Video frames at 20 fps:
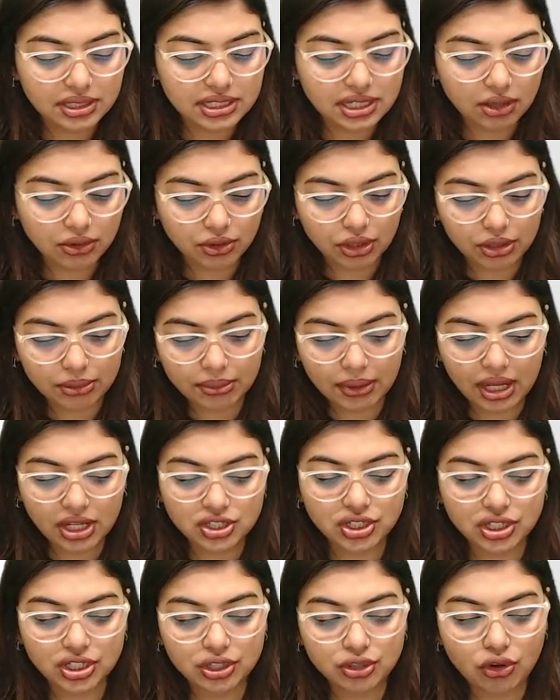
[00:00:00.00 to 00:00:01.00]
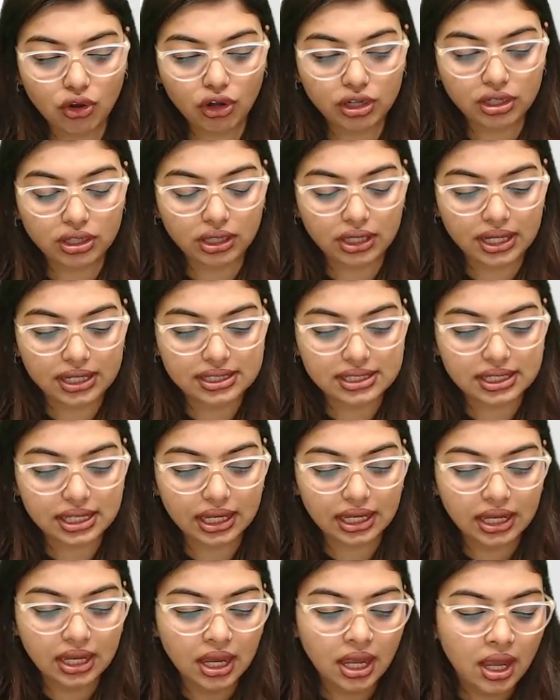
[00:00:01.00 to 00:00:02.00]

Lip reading: now imagine your, let's say,